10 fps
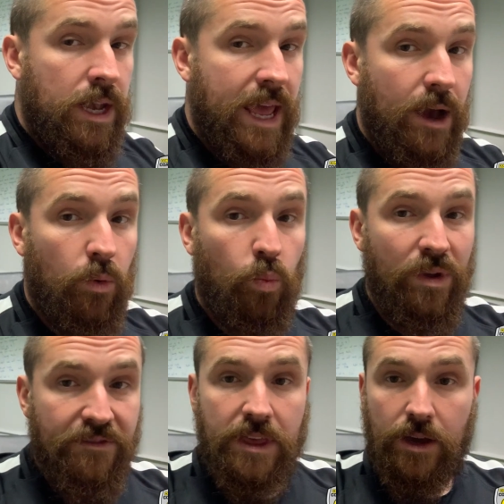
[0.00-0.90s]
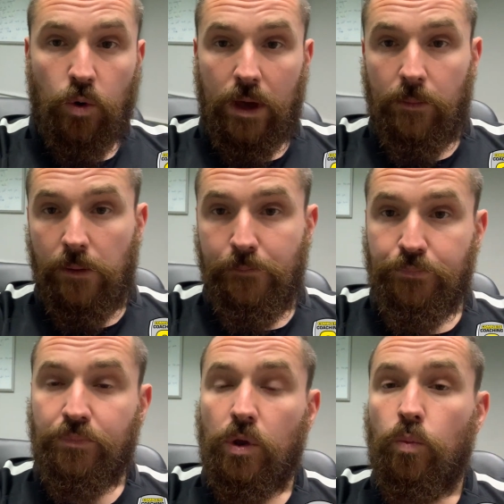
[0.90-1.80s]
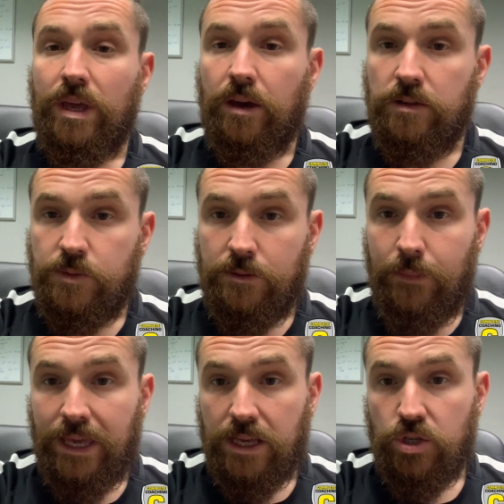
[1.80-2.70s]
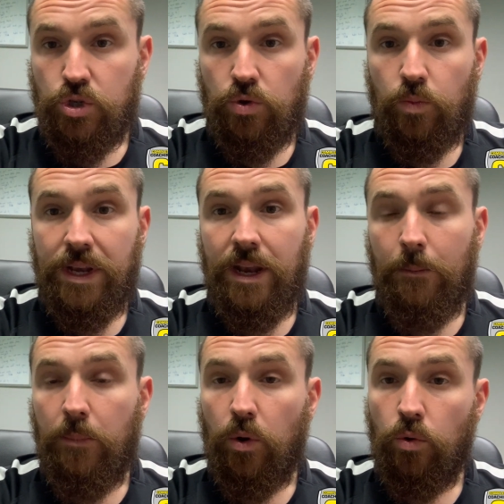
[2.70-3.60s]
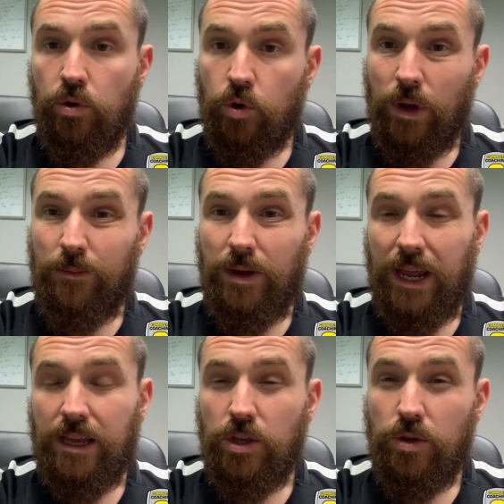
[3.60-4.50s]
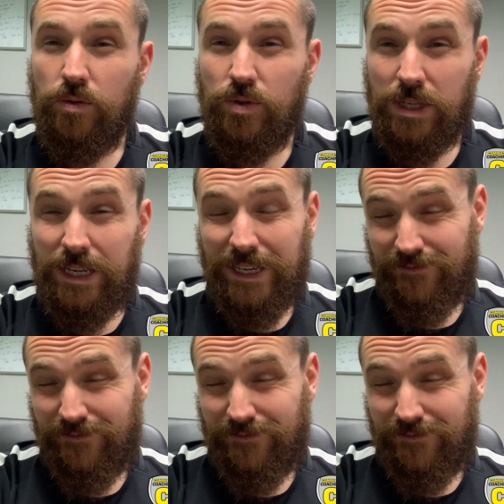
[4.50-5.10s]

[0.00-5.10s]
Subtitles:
Now, with the equipment, we're going to be making sure that we number all equipment and use